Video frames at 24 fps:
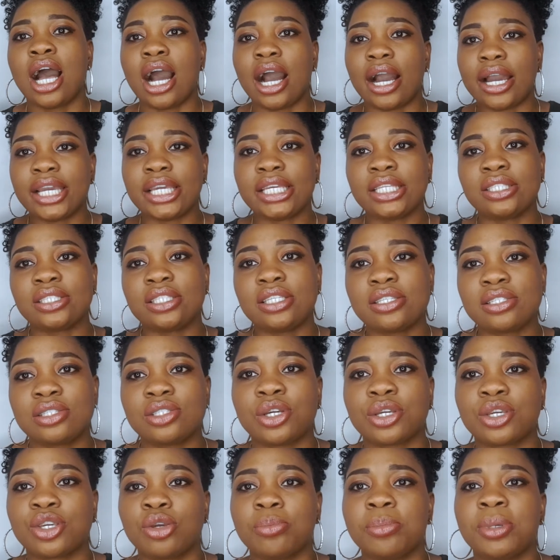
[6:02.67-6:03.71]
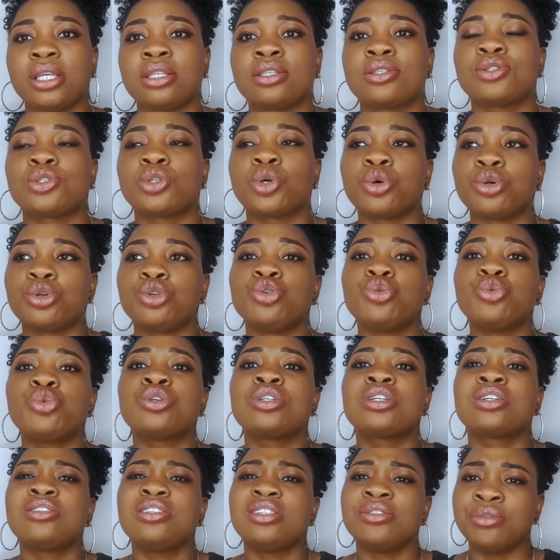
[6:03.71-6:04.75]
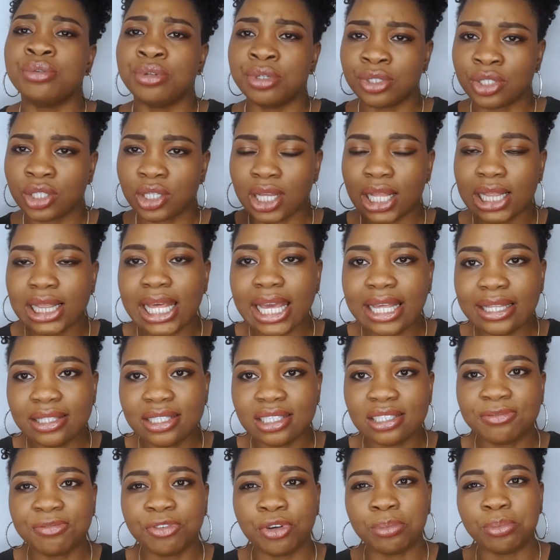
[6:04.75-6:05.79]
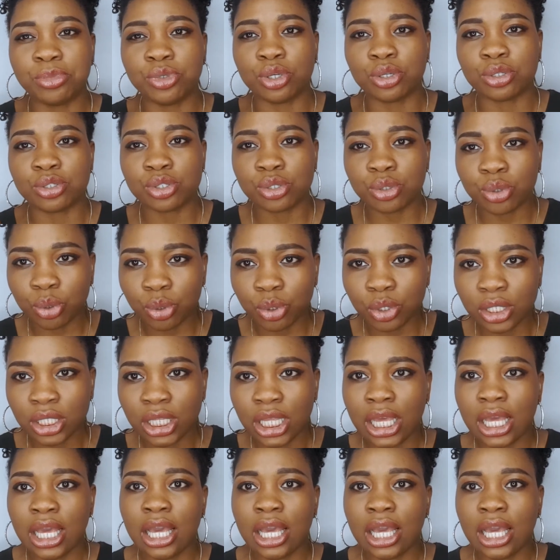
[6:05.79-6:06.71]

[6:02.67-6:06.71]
are in this document. So you collect this from your school,